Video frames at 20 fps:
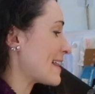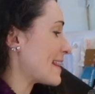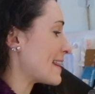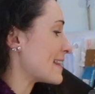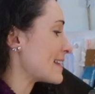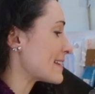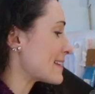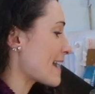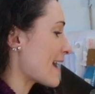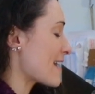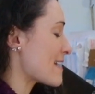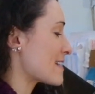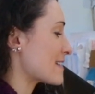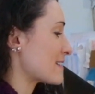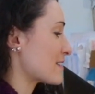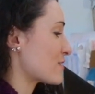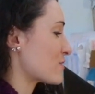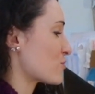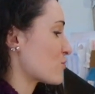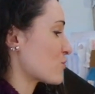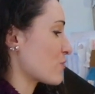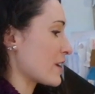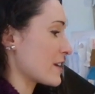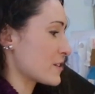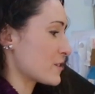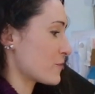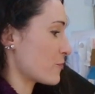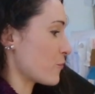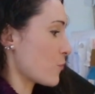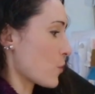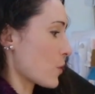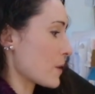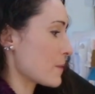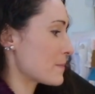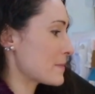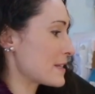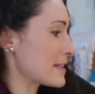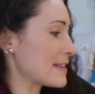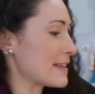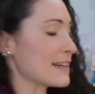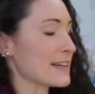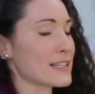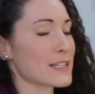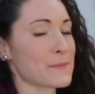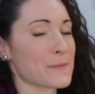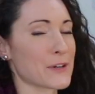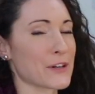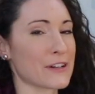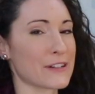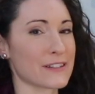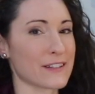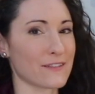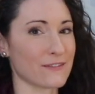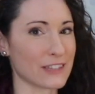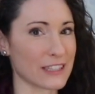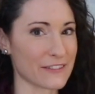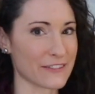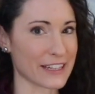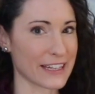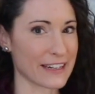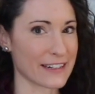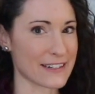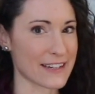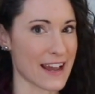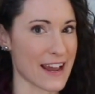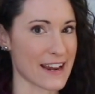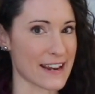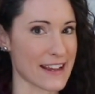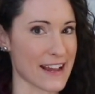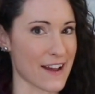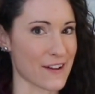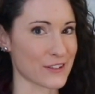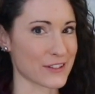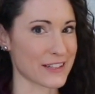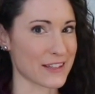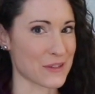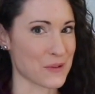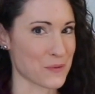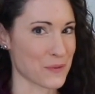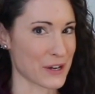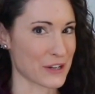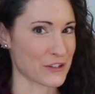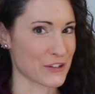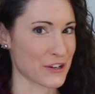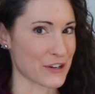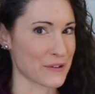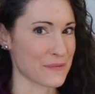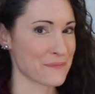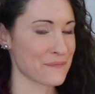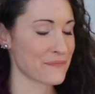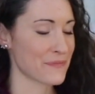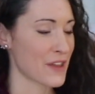this has transformed the experience of living in a tiny house in the winter.